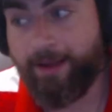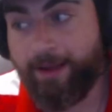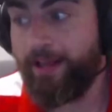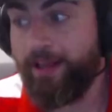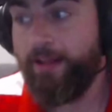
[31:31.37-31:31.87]

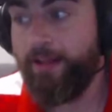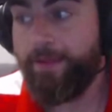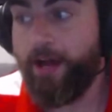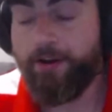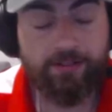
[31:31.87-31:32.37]
Like,
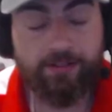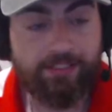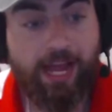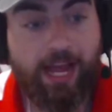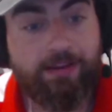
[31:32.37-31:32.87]
I don't see
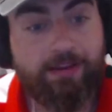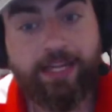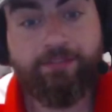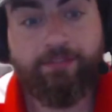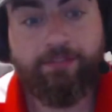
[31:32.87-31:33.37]
how you can take
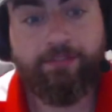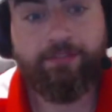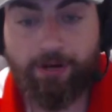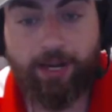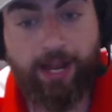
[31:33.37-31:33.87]
Fraser
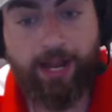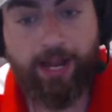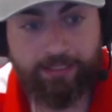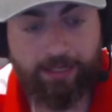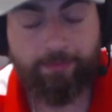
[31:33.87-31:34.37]
McReight out of this
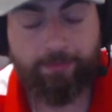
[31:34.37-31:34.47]
team.